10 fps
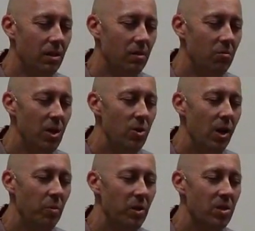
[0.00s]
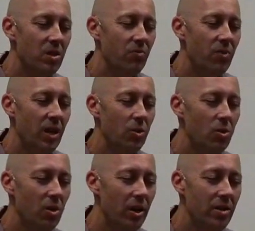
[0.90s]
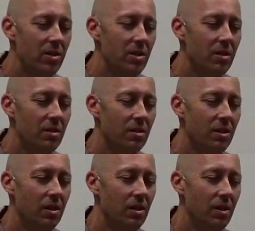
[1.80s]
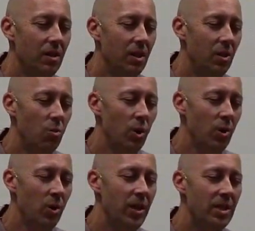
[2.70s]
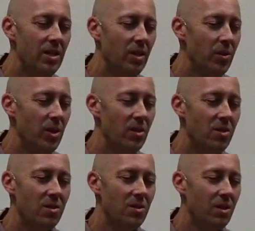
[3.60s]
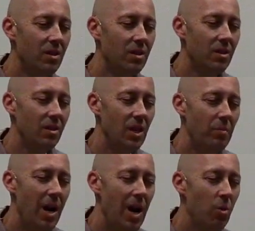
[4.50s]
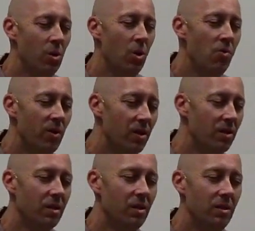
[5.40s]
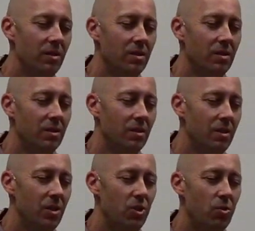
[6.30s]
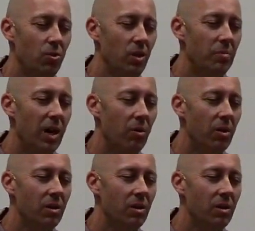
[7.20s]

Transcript: May you help us to follow Christ in a world that tells us that power over is truly power.